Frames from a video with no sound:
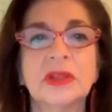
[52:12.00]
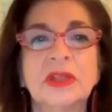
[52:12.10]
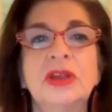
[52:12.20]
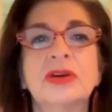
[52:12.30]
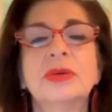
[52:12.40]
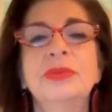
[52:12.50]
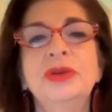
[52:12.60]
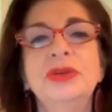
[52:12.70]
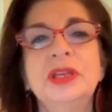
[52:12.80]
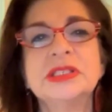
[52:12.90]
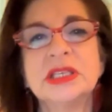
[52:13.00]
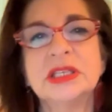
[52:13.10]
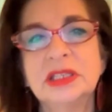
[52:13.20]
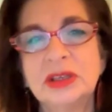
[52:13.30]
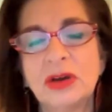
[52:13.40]
you know, communities
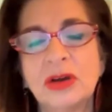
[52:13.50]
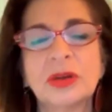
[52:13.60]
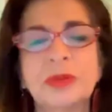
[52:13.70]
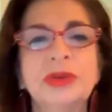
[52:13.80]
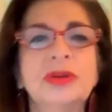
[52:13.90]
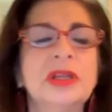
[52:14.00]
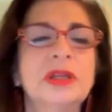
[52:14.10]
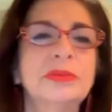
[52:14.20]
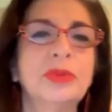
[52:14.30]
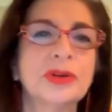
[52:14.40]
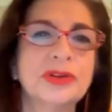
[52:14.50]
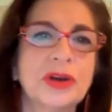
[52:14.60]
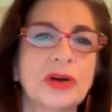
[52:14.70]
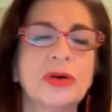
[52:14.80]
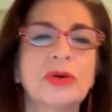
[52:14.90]
in Lyon, community in
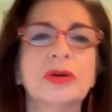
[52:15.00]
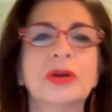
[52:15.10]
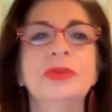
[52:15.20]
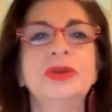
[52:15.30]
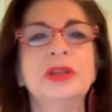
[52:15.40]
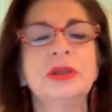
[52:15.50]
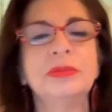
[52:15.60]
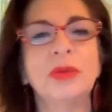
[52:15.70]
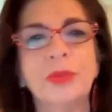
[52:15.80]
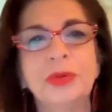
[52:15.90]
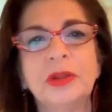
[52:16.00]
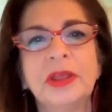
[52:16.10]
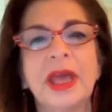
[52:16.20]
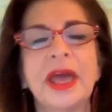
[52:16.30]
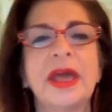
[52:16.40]
Bordeaux, community in
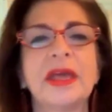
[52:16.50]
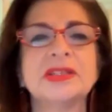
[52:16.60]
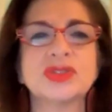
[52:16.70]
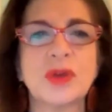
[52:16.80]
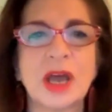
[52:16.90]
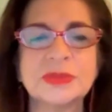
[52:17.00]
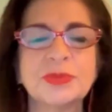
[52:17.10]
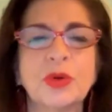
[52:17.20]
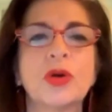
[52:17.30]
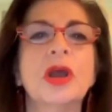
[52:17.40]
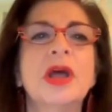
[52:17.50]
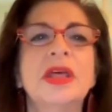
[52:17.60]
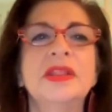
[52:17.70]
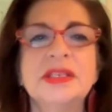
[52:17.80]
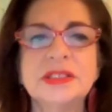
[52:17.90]
Montpellier, Strasbourg,
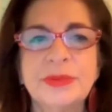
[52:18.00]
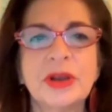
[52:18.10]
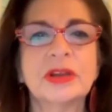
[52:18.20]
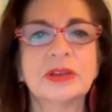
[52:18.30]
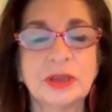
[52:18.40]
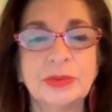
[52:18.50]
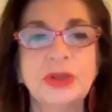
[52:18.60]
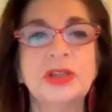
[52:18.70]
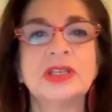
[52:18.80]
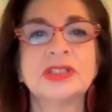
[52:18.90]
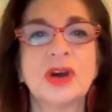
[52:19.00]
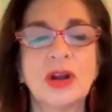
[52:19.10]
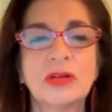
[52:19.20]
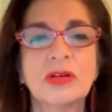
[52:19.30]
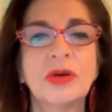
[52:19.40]
these American communities
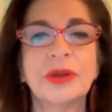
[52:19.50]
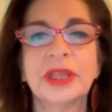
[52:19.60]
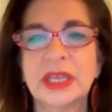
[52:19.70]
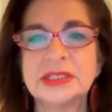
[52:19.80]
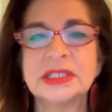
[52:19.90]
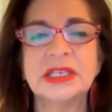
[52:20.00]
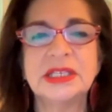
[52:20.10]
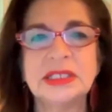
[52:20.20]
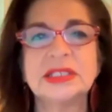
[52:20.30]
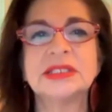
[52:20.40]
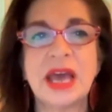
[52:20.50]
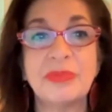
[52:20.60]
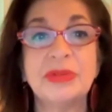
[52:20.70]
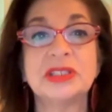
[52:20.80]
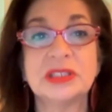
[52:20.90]
are growing and it's easy to
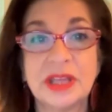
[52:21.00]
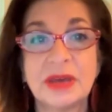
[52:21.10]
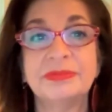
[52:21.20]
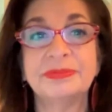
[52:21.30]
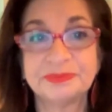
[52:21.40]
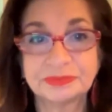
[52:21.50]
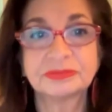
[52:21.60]
tap into them.